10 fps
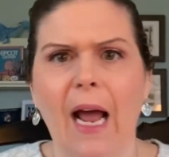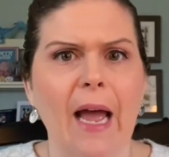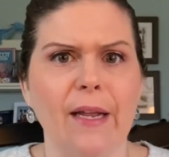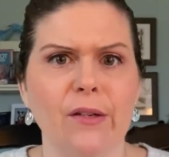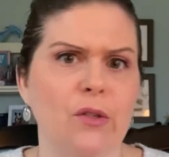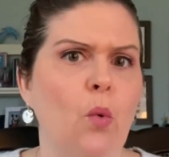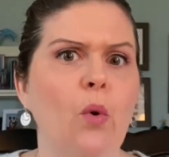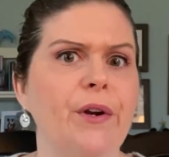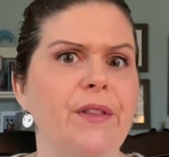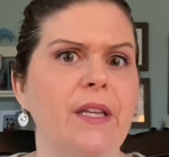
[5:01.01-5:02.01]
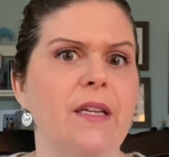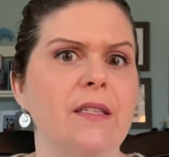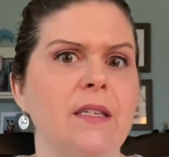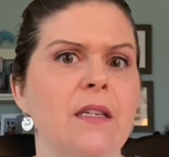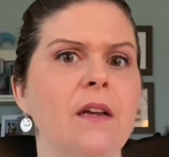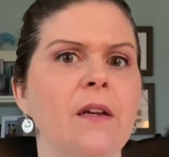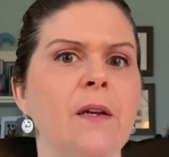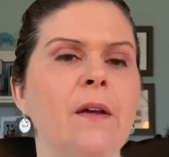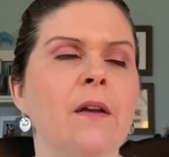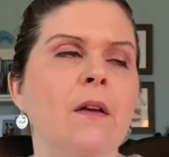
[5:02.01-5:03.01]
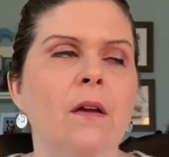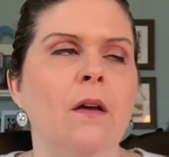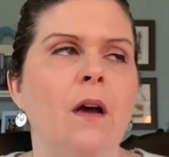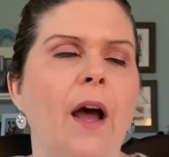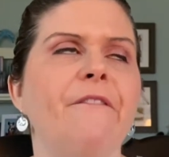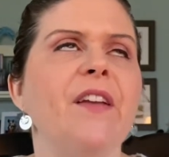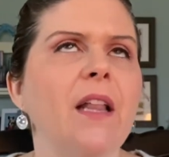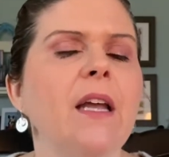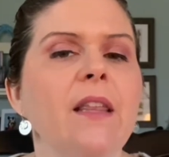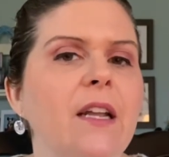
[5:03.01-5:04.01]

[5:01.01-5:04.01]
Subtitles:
I ordered this I feel like at the end